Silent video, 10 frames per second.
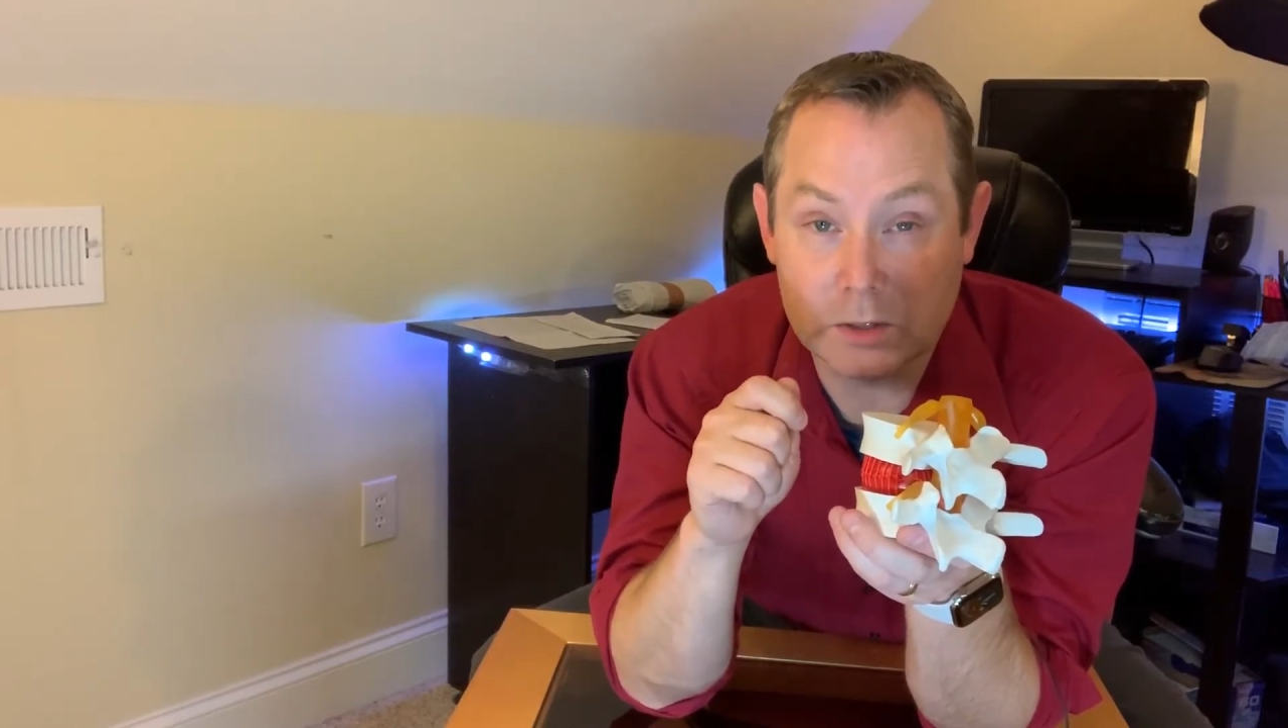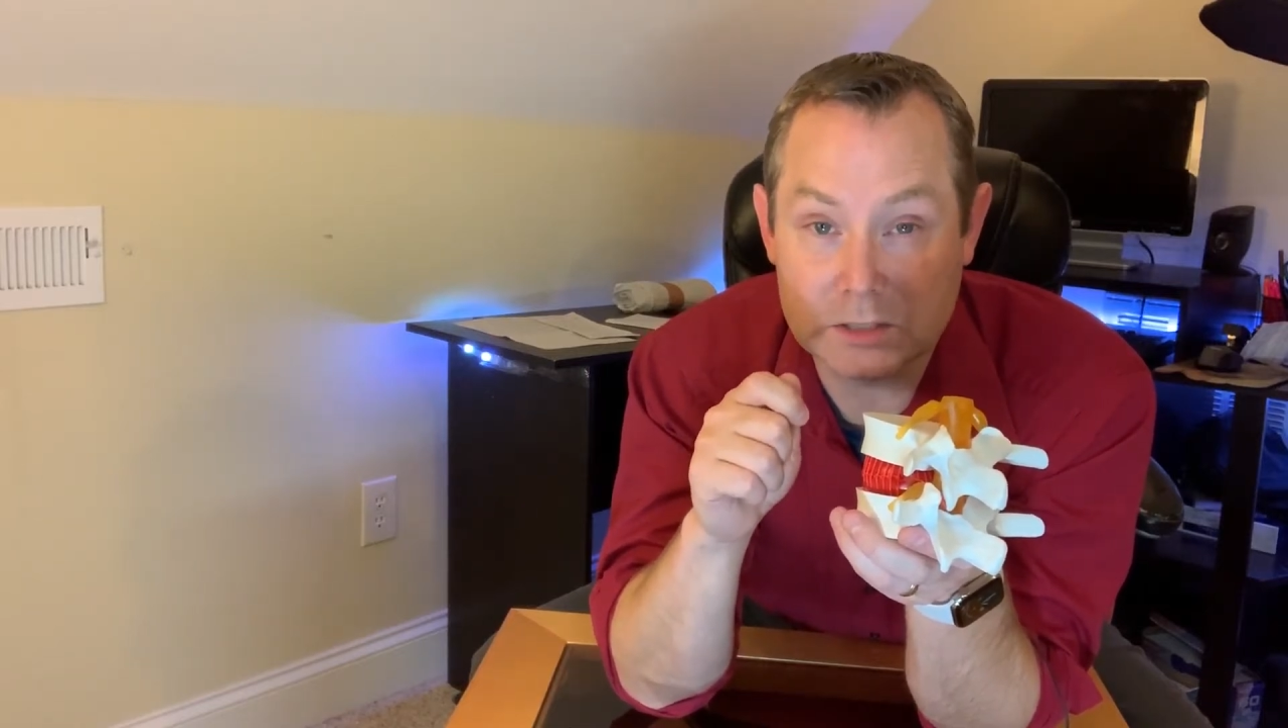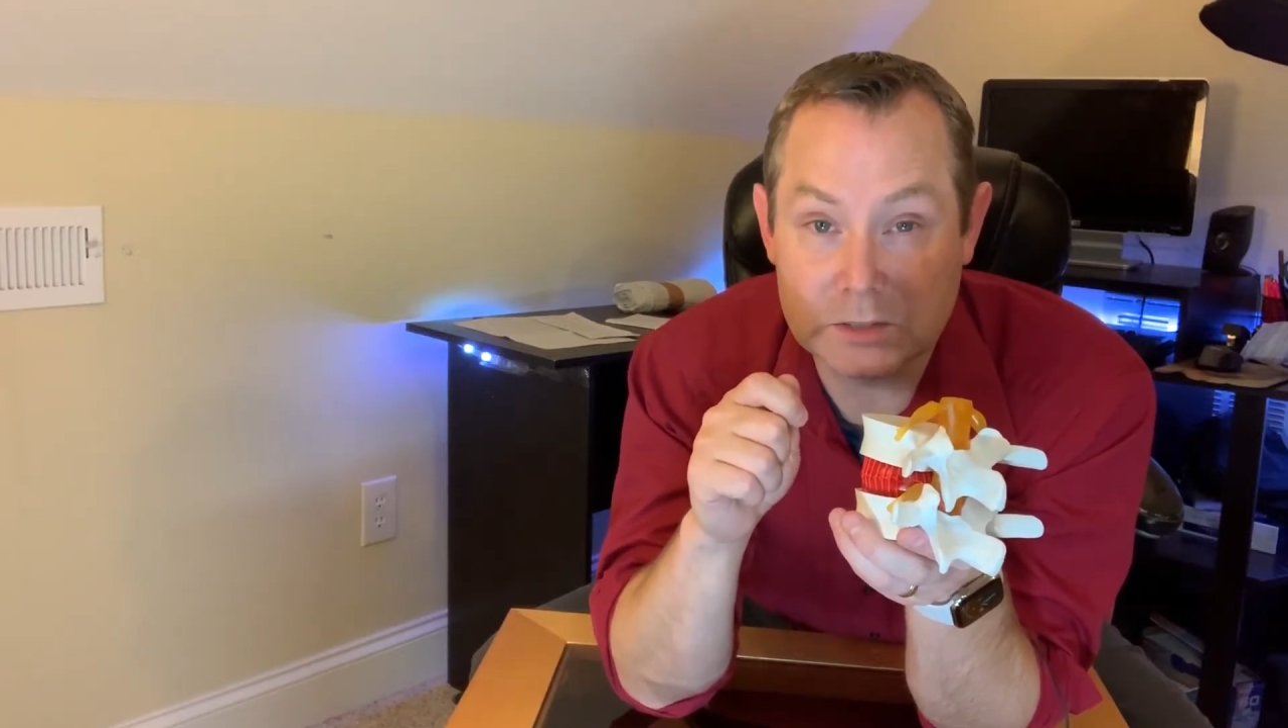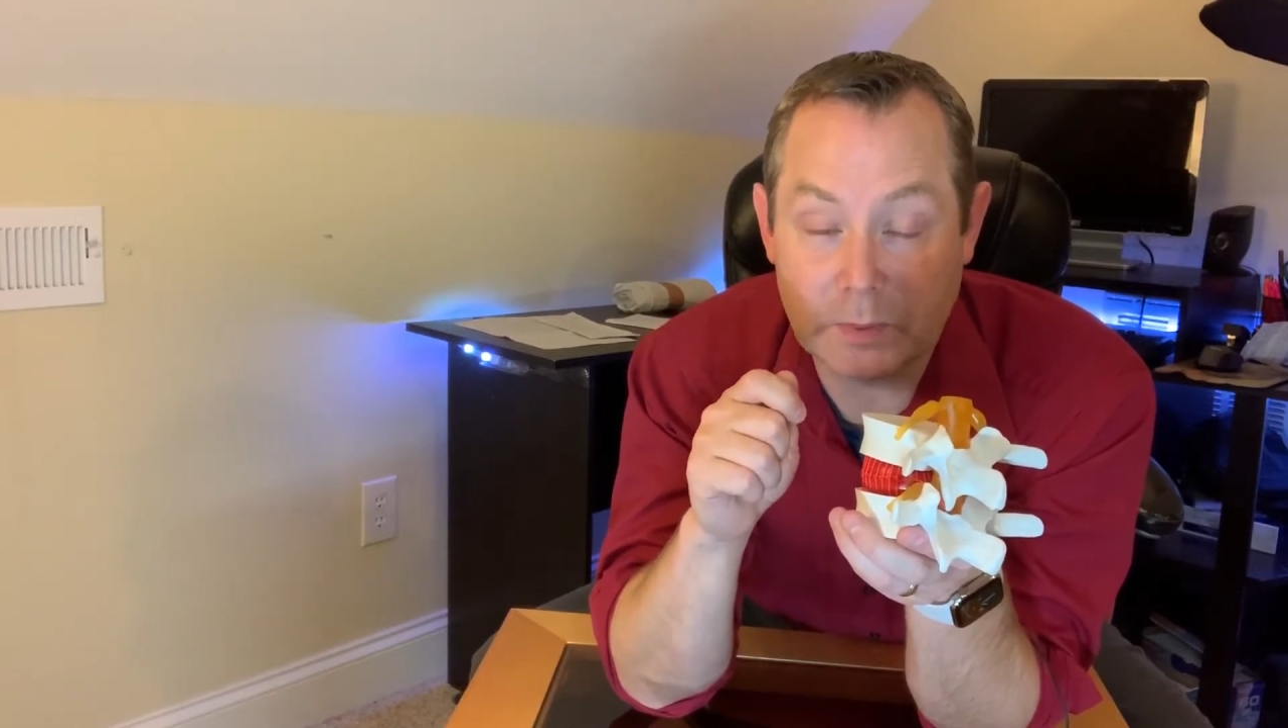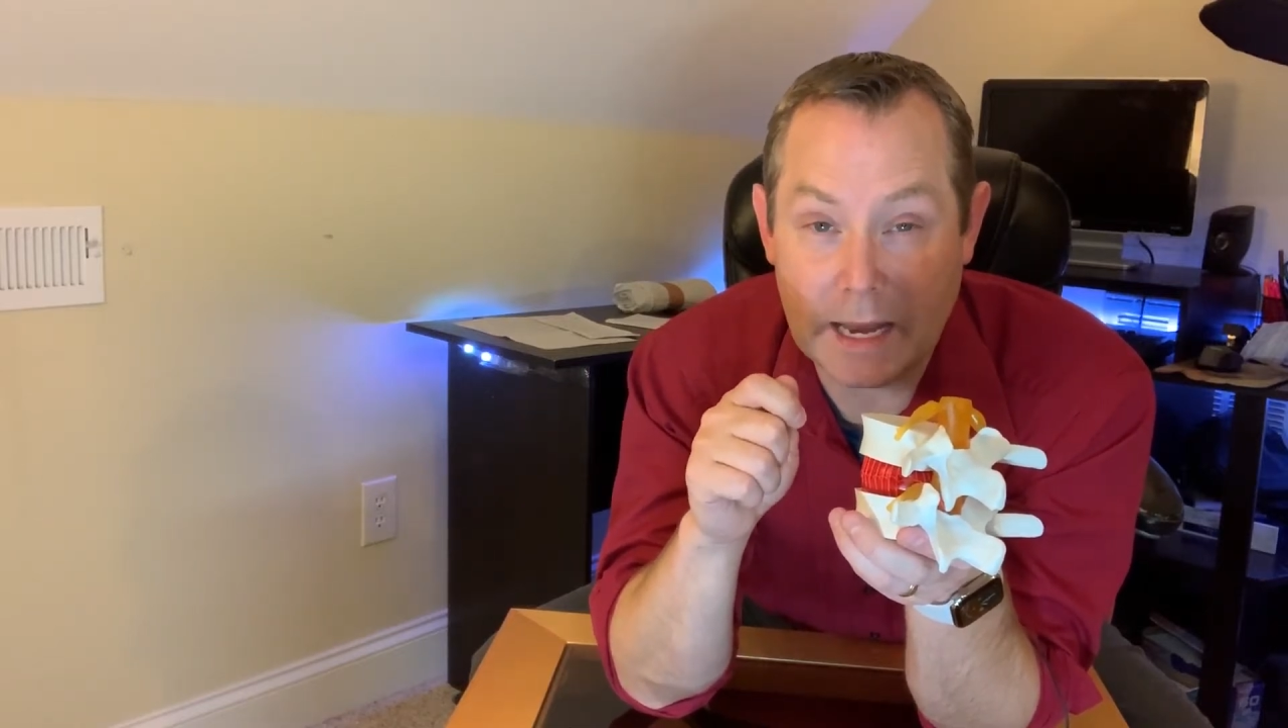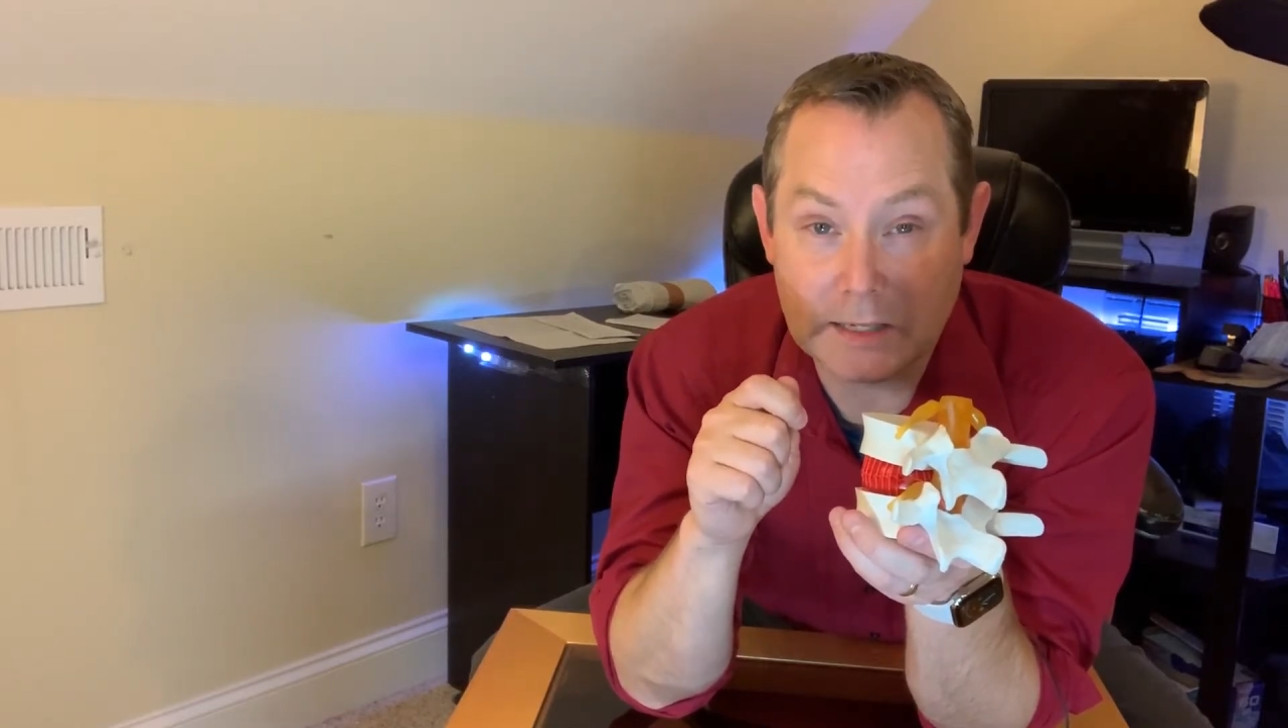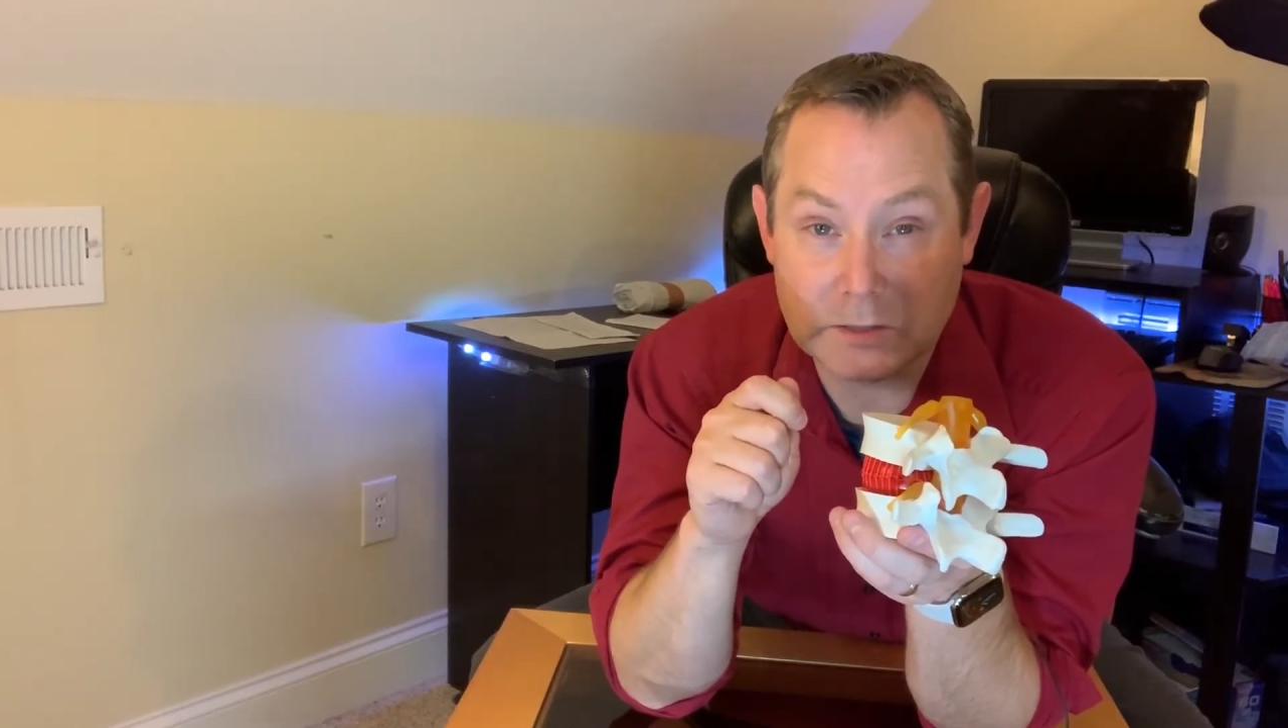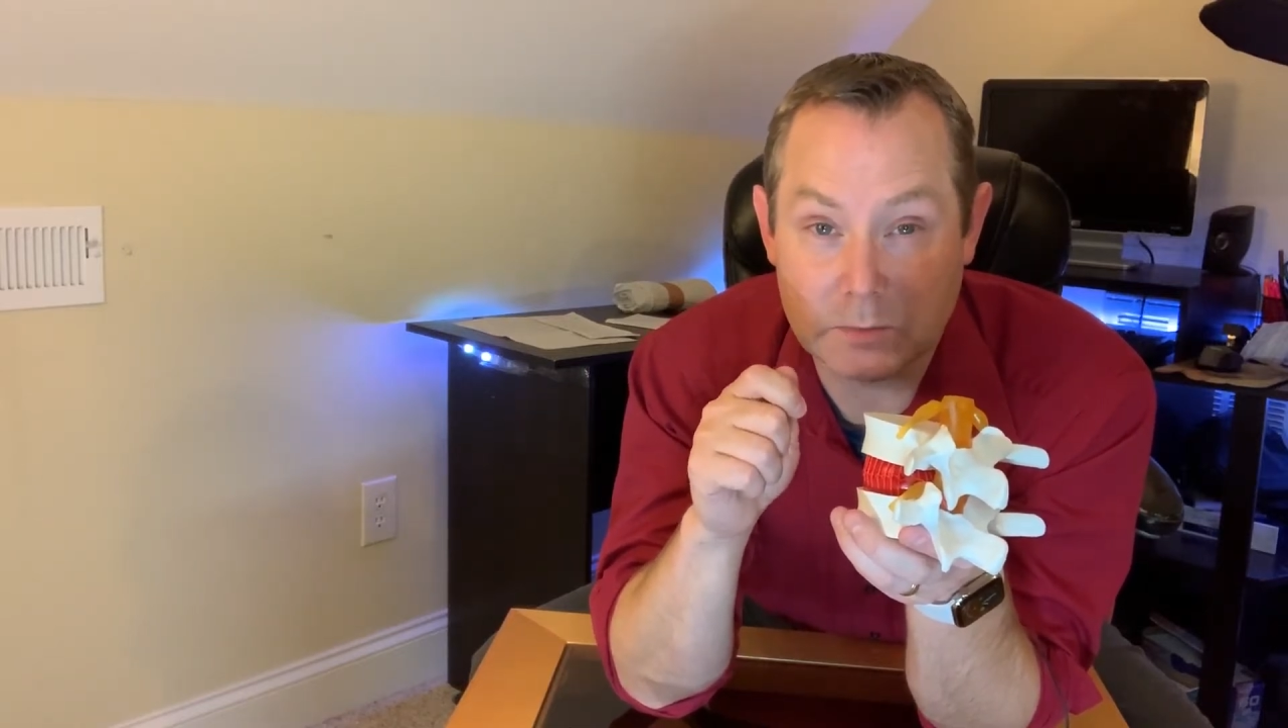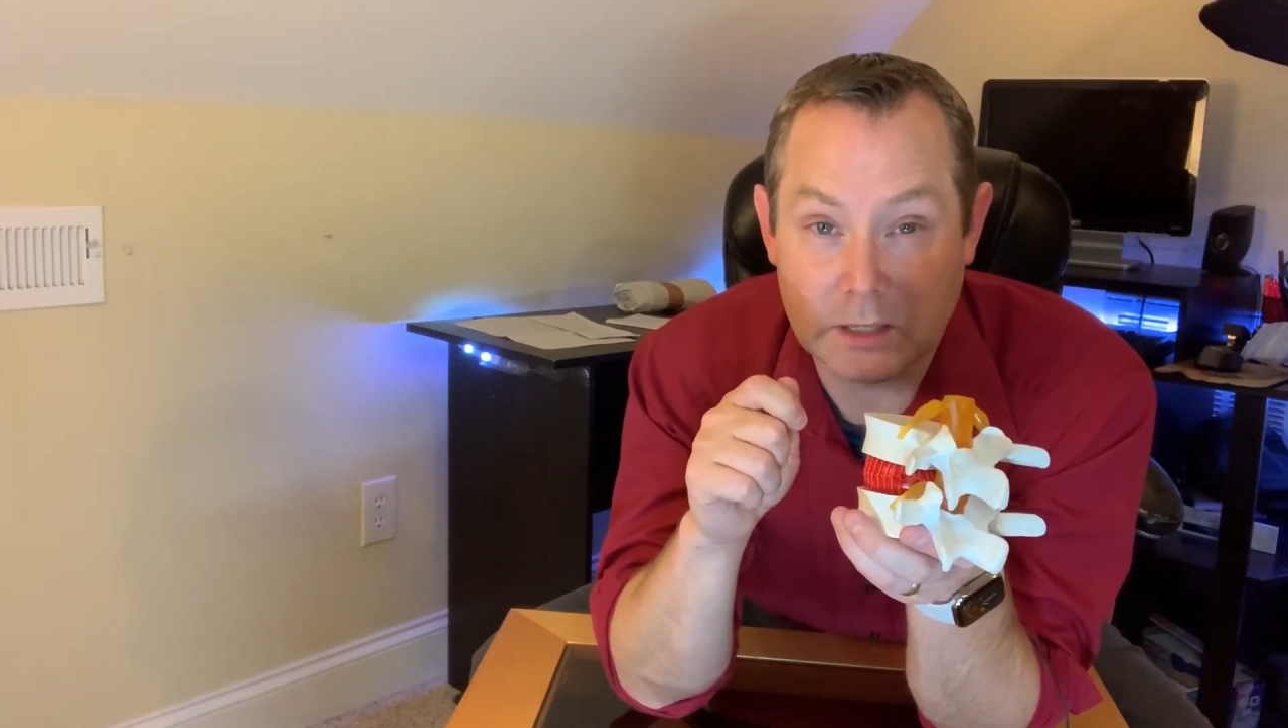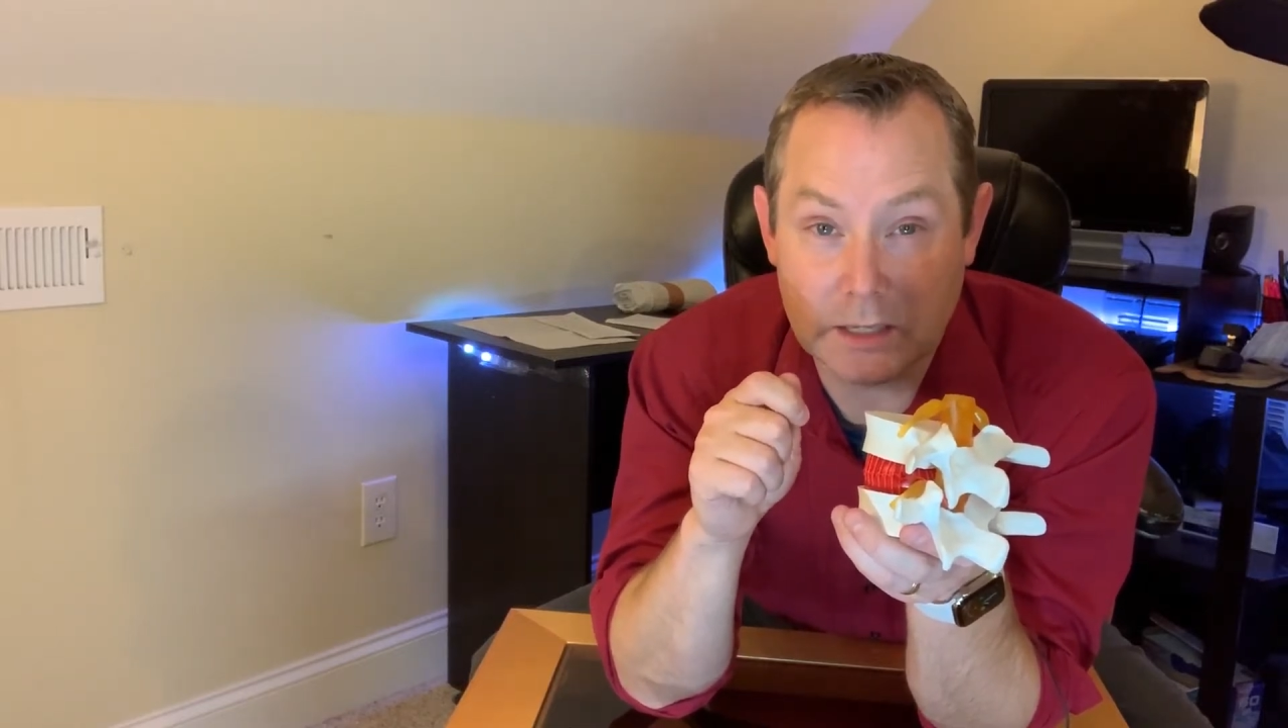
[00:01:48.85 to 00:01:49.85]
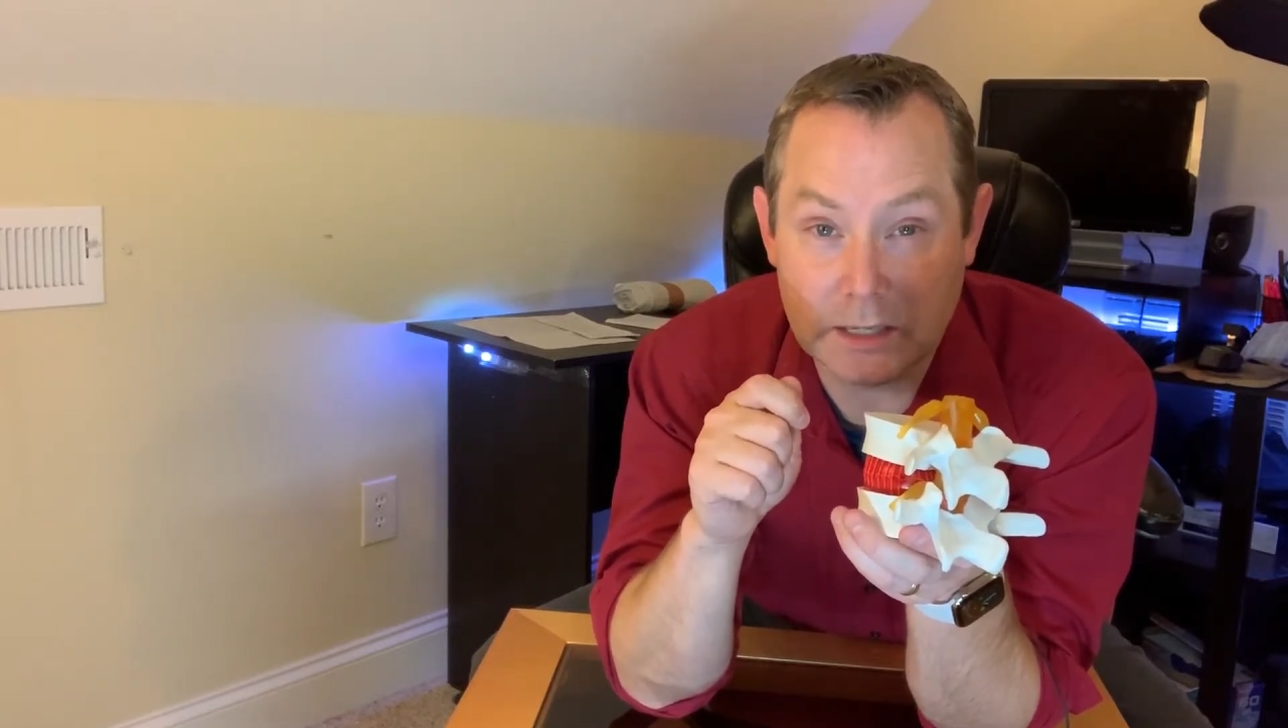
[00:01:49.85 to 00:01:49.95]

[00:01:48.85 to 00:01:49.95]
into spasm and get